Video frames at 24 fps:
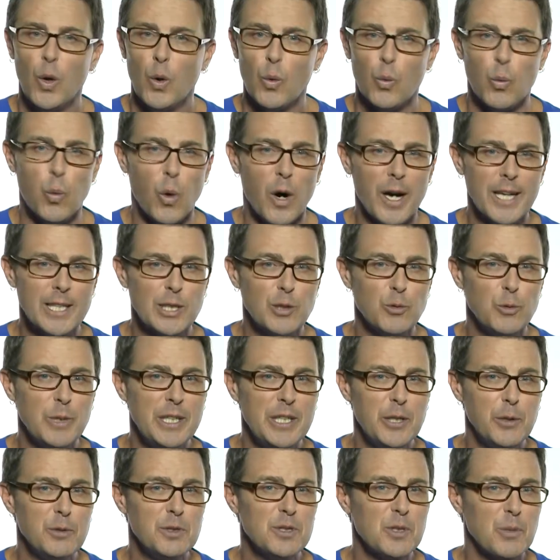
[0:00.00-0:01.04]
Why do we
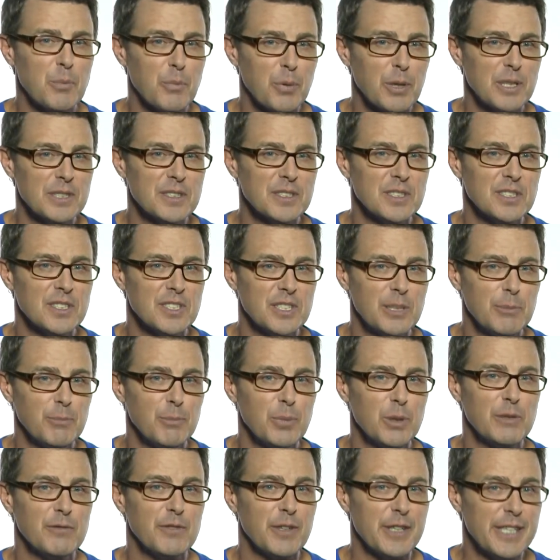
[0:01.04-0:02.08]
use the present
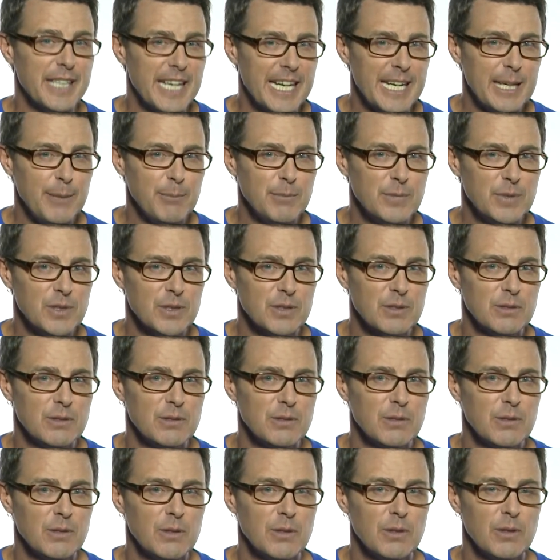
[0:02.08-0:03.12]
simple for names?
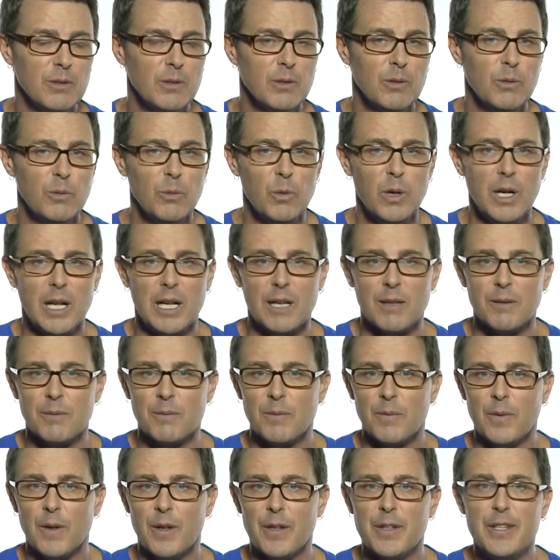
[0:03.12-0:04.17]
Well,
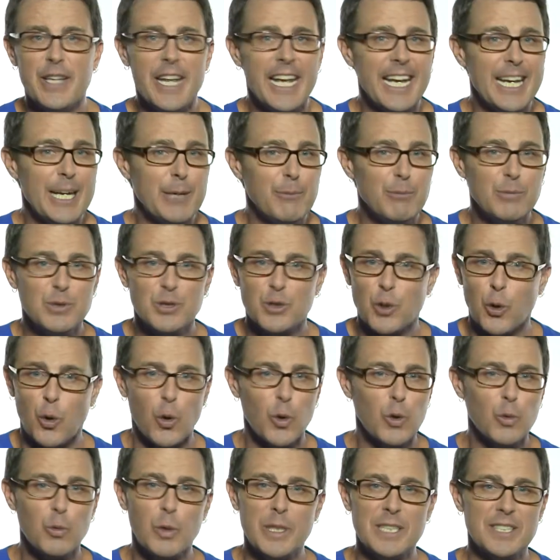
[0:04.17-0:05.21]
names
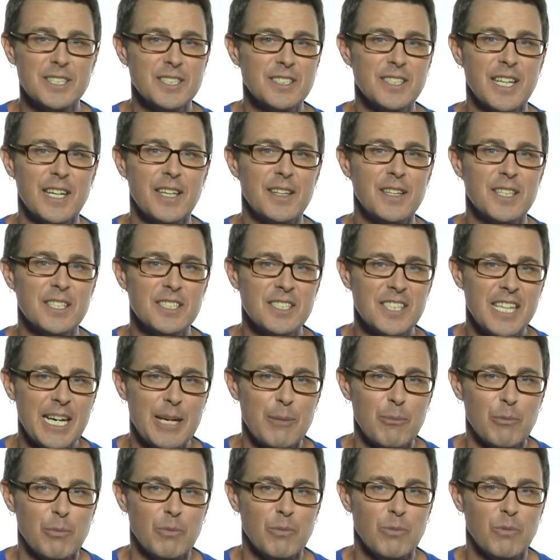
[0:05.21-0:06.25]
always stay the
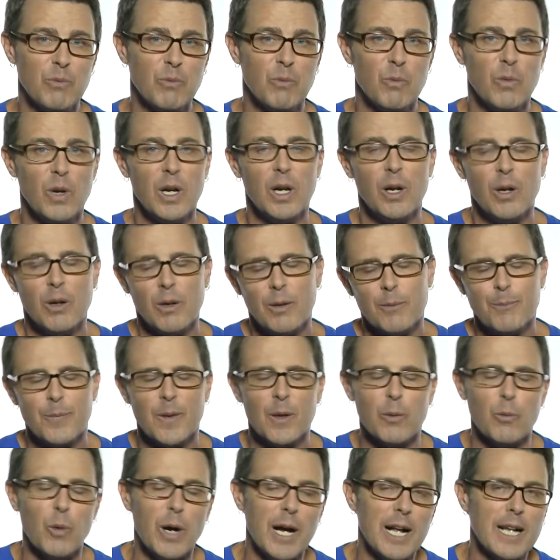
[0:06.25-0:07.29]
same.
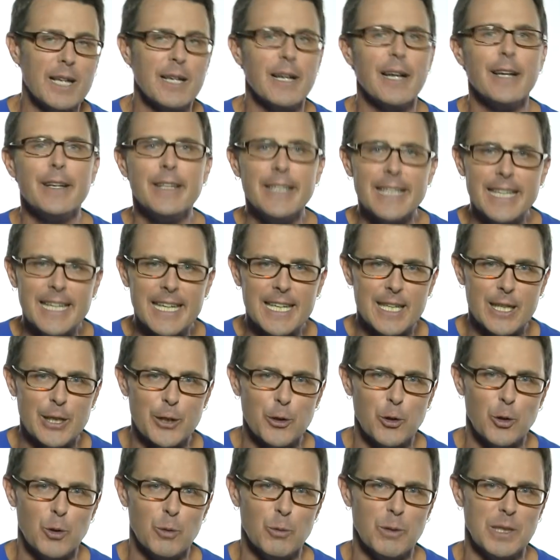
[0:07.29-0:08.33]
Well, nearly
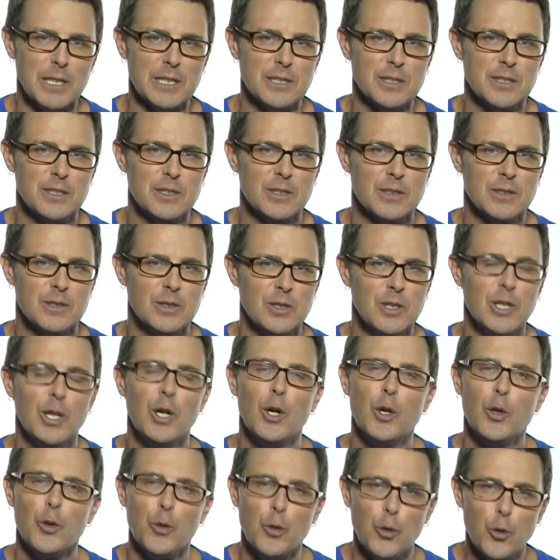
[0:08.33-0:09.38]
always.
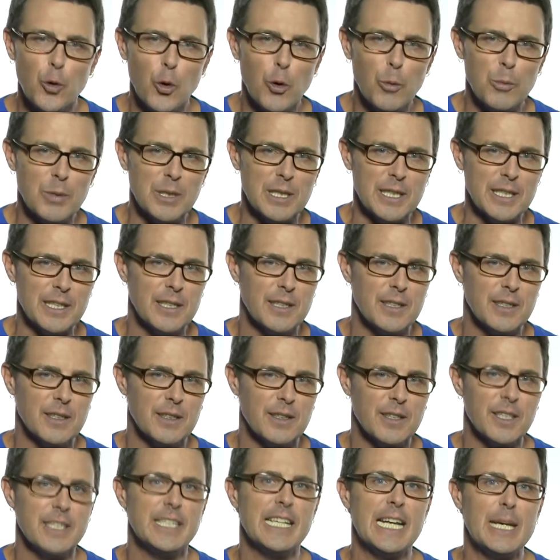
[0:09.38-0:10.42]
Normally,
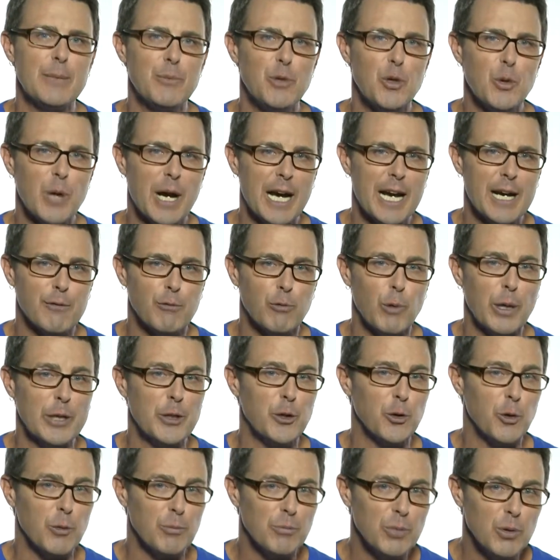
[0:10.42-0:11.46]
the name you have when
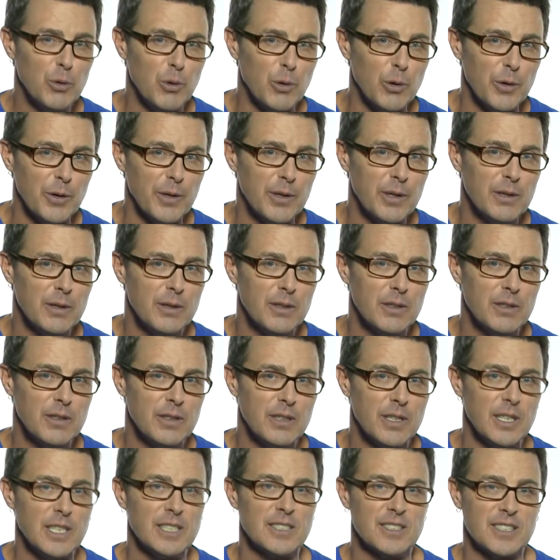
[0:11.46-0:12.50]
you're born
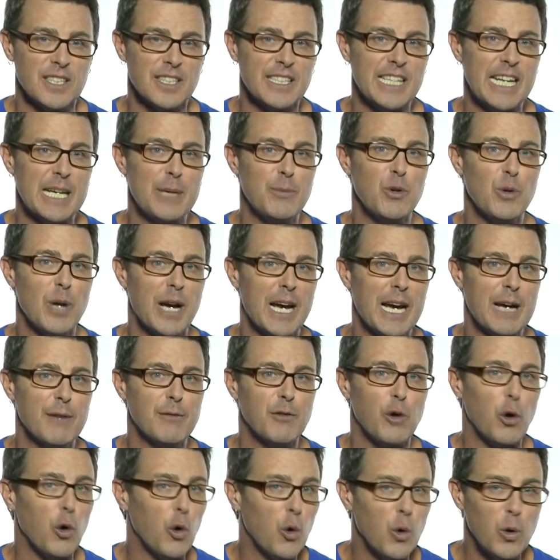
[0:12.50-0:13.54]
is the name you have
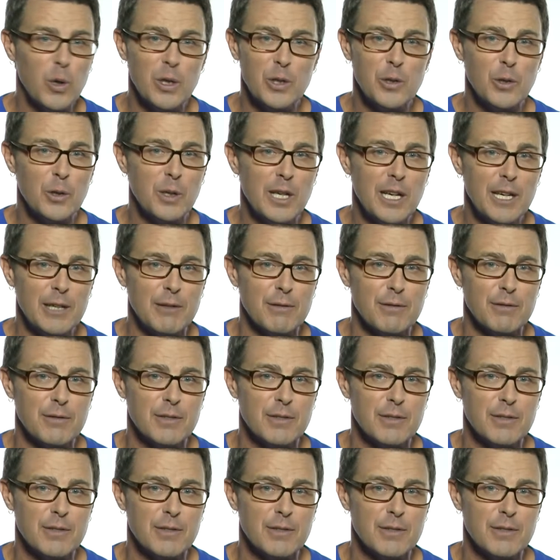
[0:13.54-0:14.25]
all your life.